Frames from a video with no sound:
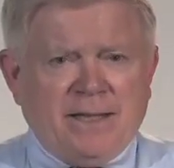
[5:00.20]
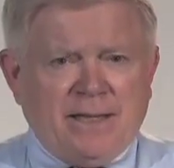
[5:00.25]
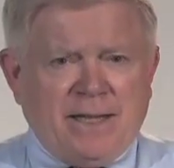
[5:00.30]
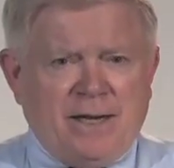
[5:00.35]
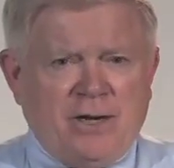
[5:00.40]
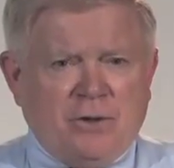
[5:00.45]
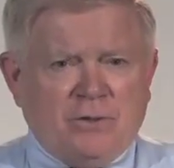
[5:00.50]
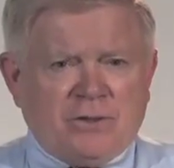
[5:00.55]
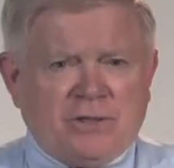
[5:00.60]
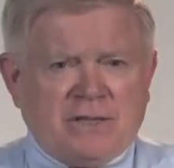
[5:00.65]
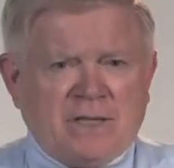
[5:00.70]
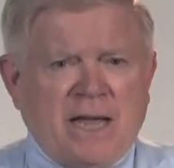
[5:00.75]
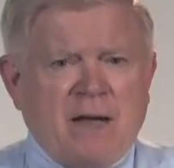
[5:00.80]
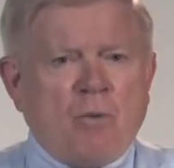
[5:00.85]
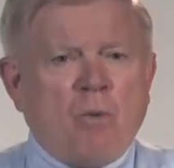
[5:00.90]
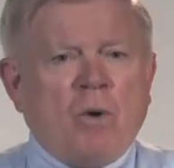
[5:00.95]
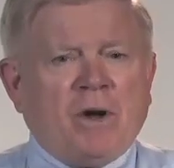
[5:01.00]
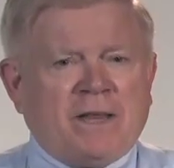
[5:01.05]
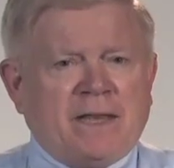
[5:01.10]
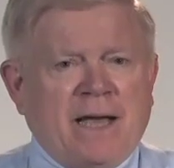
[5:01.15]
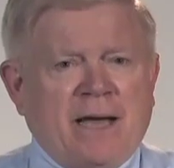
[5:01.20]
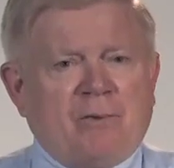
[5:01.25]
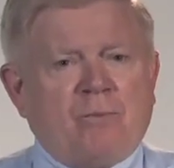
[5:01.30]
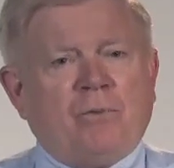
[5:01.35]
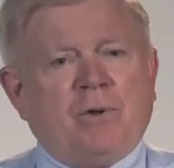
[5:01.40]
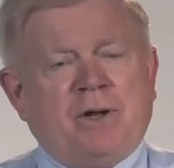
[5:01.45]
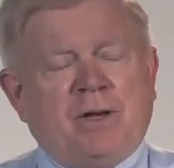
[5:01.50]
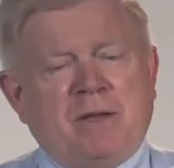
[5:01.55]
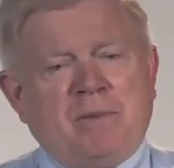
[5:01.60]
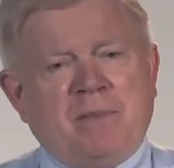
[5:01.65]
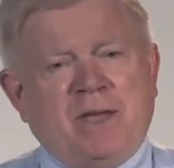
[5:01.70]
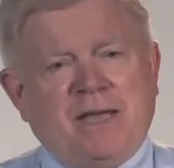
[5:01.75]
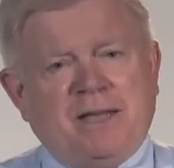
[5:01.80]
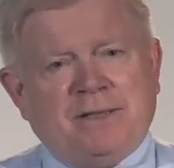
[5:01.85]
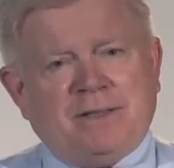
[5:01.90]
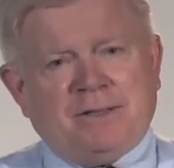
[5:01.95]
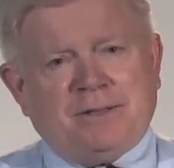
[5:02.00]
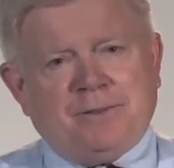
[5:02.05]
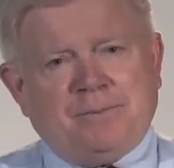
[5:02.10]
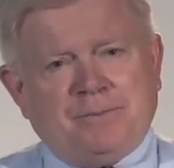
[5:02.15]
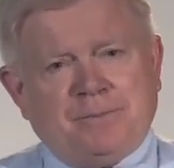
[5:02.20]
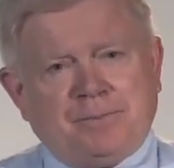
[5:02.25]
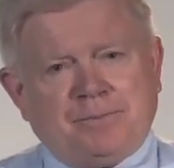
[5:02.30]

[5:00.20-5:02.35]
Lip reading: They don't say what that really means.